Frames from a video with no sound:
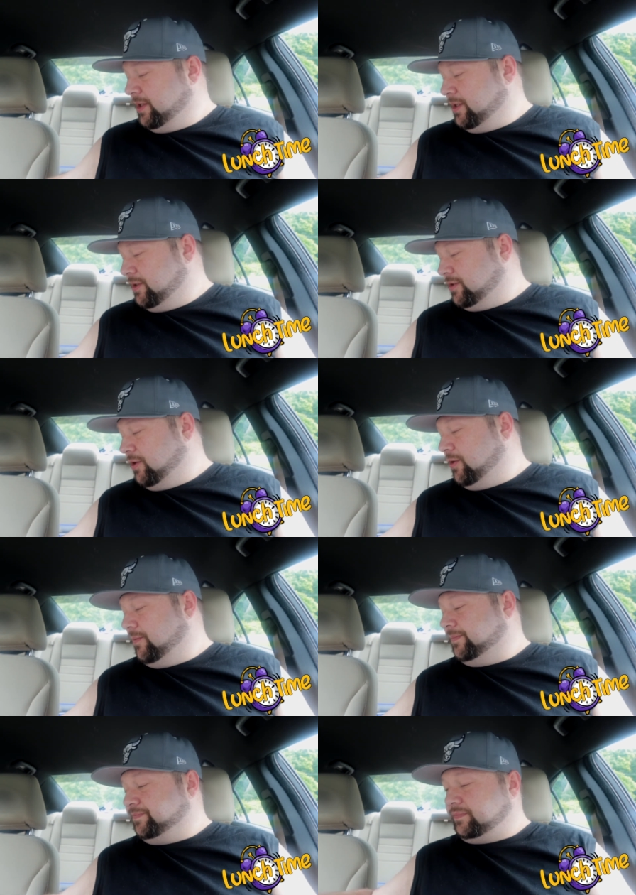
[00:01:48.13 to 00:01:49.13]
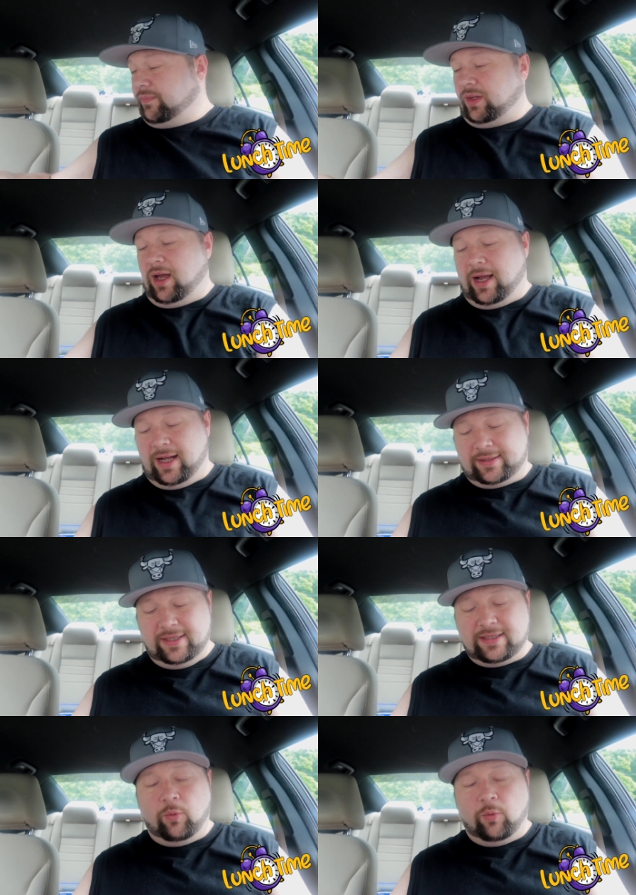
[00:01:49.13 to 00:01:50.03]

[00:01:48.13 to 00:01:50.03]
So I got these at